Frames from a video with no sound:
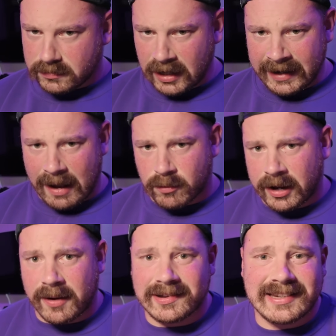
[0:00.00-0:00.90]
again, we'll
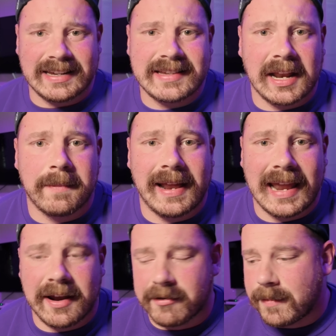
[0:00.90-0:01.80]
go into detail a bit
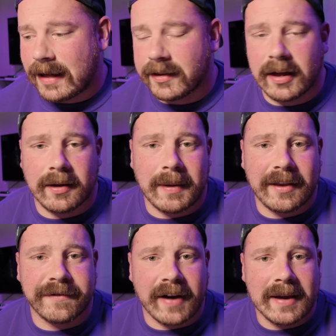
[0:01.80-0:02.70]
later about
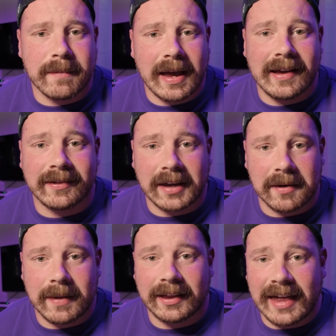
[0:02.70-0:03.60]
the frame, but it's going
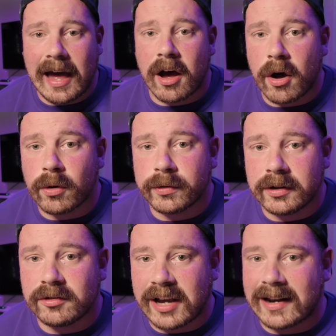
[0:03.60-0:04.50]
to make that a whole
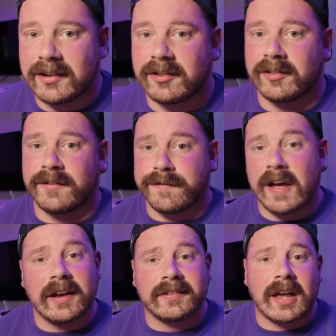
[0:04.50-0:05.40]
new challenge. It's the
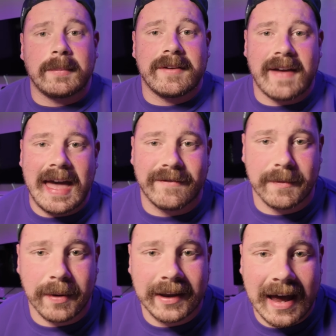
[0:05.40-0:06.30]
first time they've
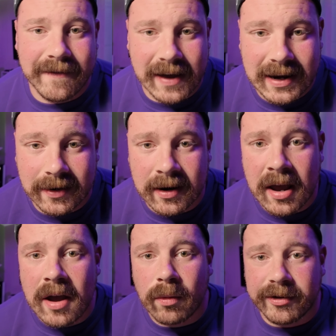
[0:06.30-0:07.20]
ever put that event in
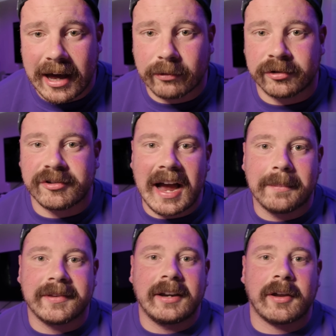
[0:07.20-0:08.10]
without
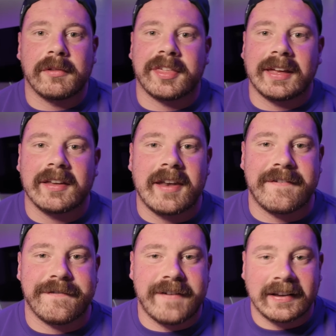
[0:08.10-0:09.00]
straps, and I don't think
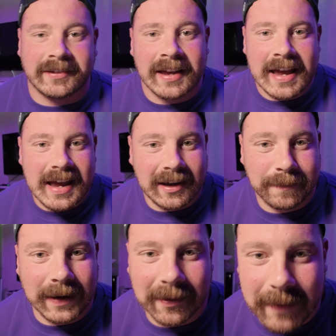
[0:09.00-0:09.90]
enough fuss is
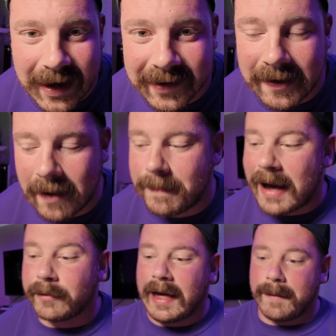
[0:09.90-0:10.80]
being made
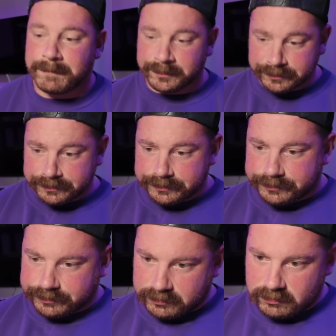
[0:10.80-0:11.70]
about that.
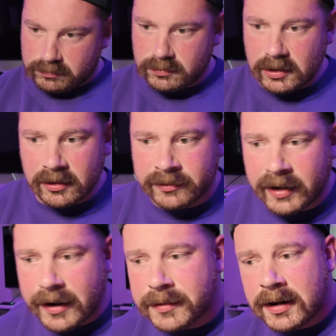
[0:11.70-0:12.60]

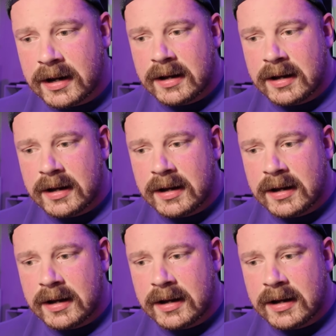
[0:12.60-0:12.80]
So